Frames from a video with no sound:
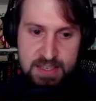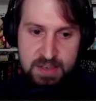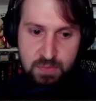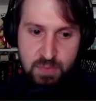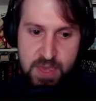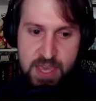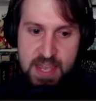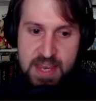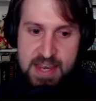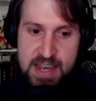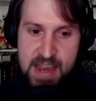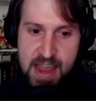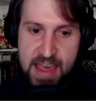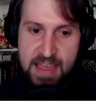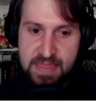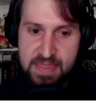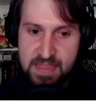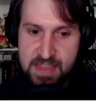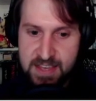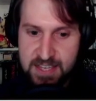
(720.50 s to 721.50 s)
we can
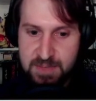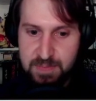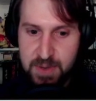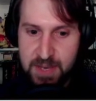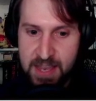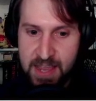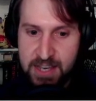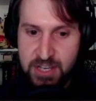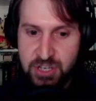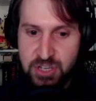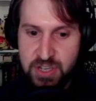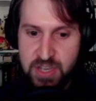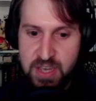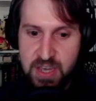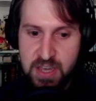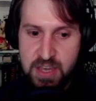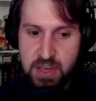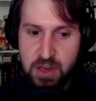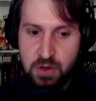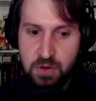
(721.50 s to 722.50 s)
net this potentially,
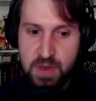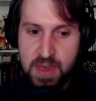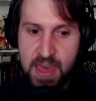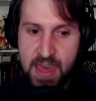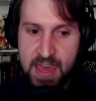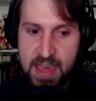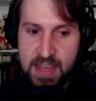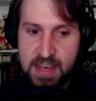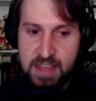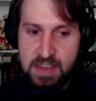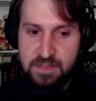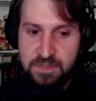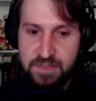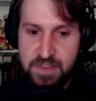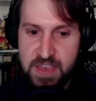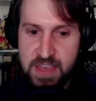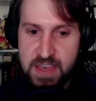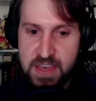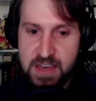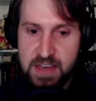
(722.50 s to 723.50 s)
go Candy,
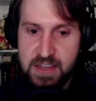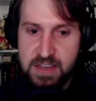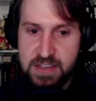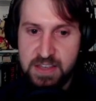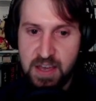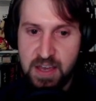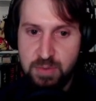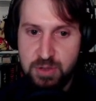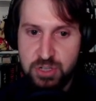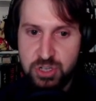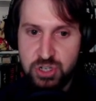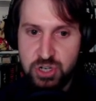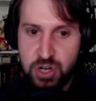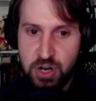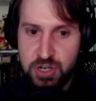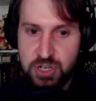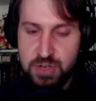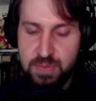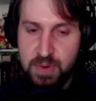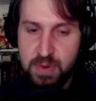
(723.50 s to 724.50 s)
Vika, double
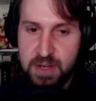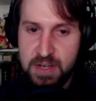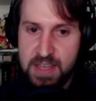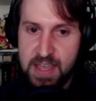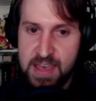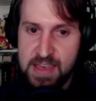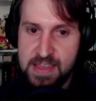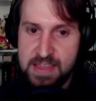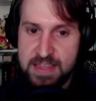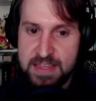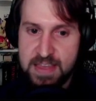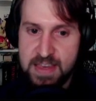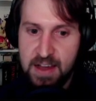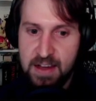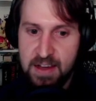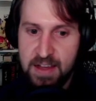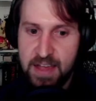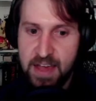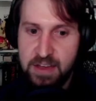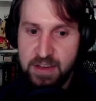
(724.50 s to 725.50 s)
Charjabug, take this
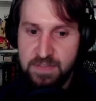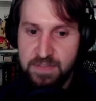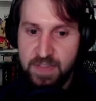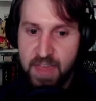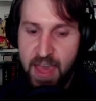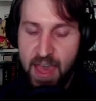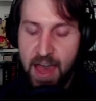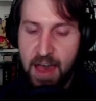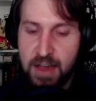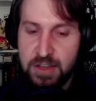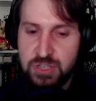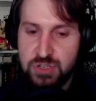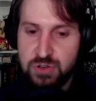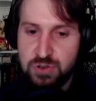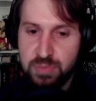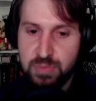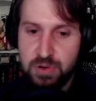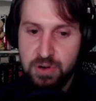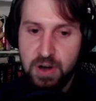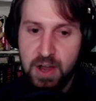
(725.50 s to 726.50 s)
knockout if they Astral
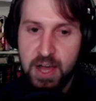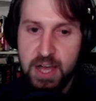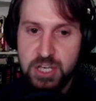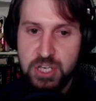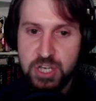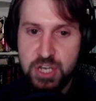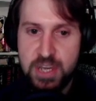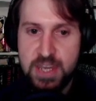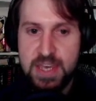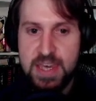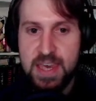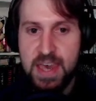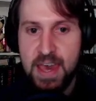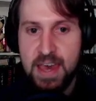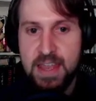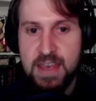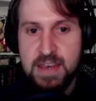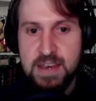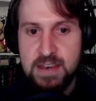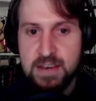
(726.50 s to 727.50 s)
Barrage
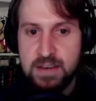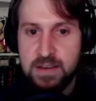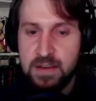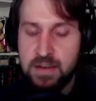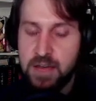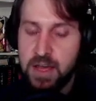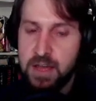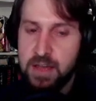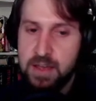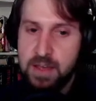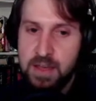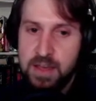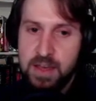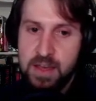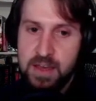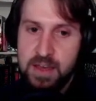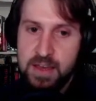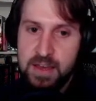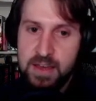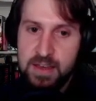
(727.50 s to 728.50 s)
again. Okay,
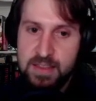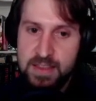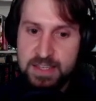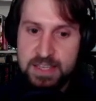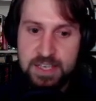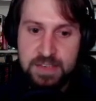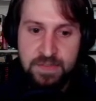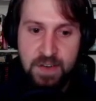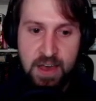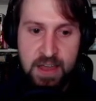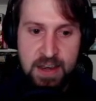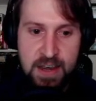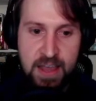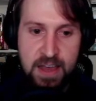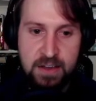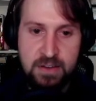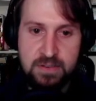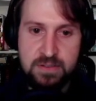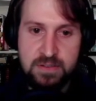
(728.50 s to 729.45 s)
this is fine now.